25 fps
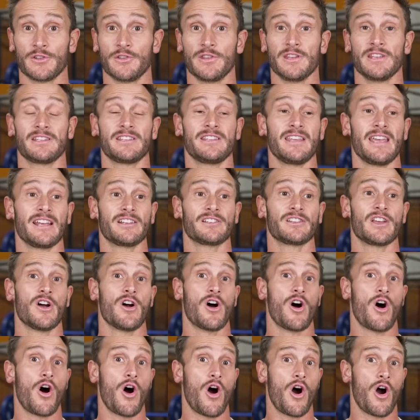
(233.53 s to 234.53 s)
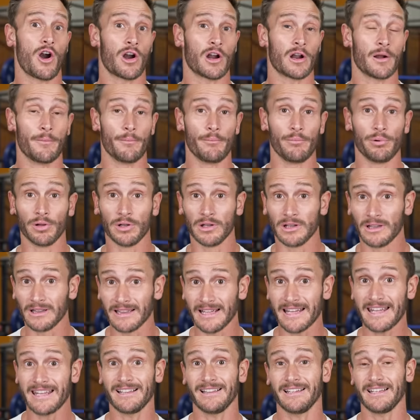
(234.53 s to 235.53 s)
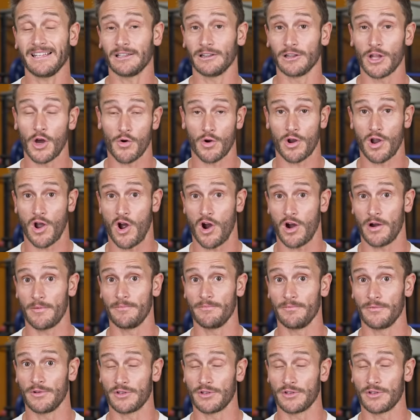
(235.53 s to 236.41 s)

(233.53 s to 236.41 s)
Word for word: So these things are completely low carb.